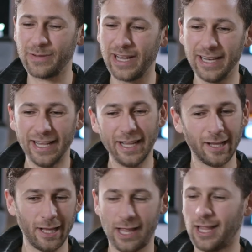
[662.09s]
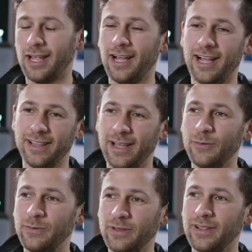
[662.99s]
but that
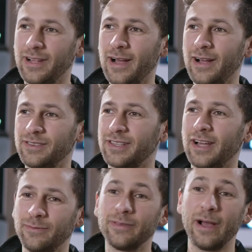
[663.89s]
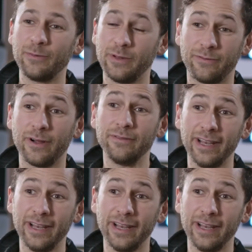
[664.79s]
would be. I just thought that would be a fun